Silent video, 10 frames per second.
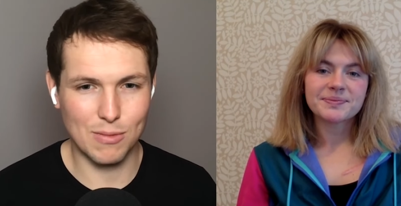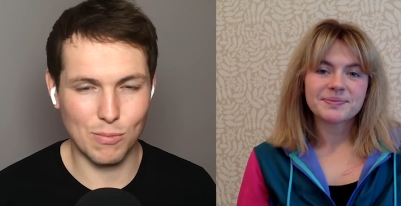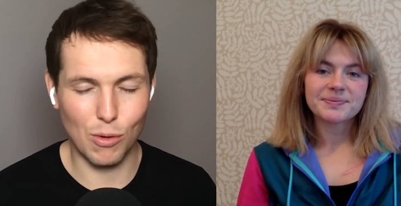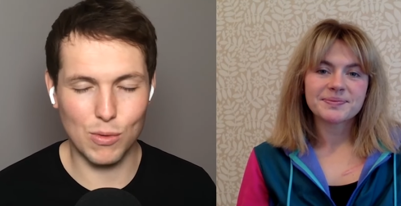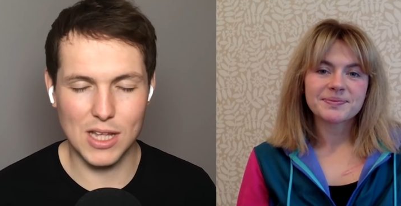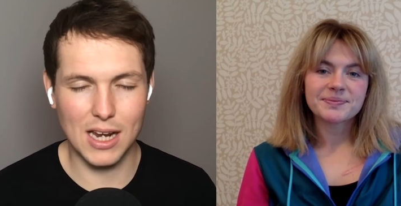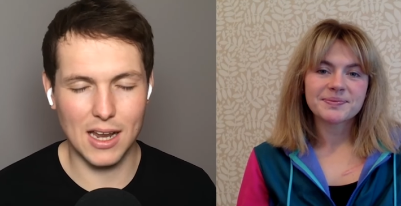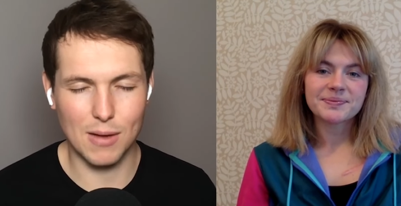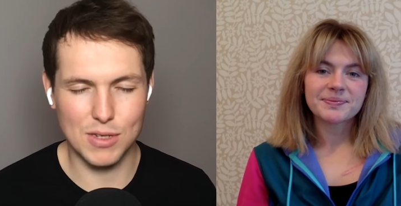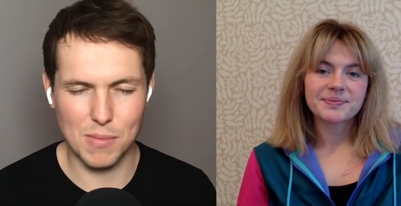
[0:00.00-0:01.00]
Speaker 1: what was that
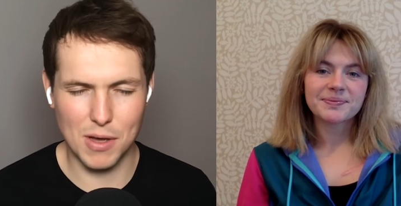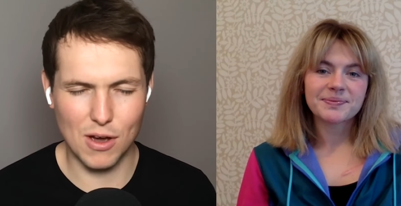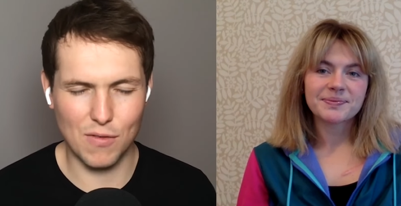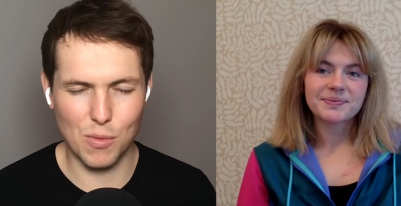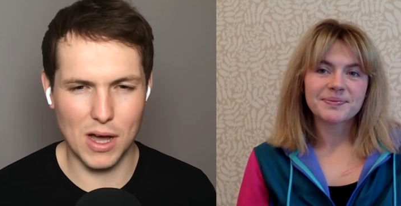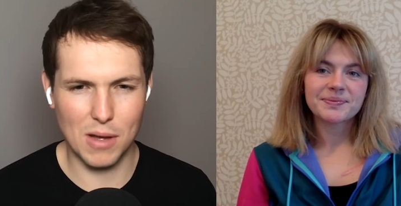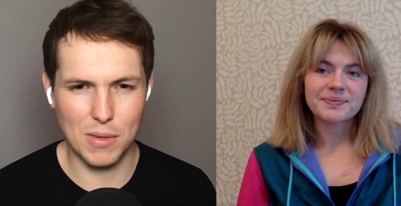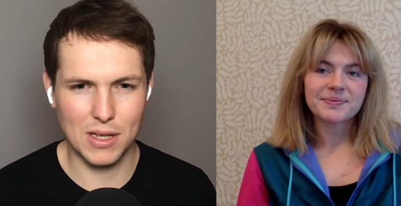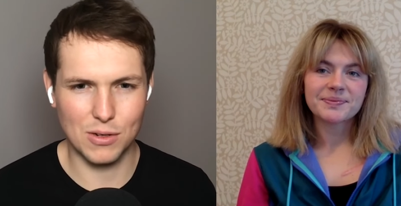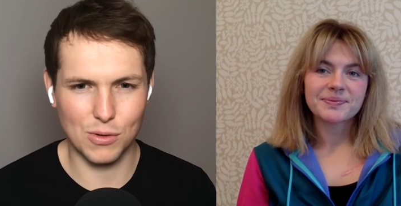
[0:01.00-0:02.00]
like was it a bit
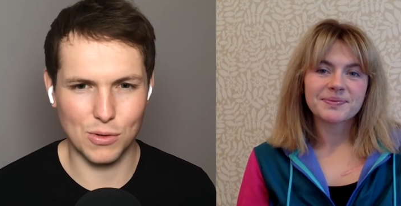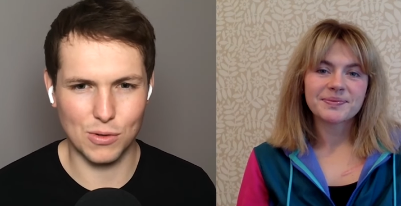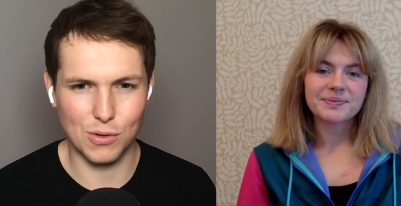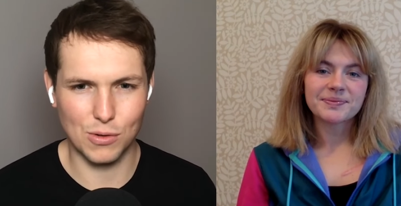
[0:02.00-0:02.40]
overwhelming or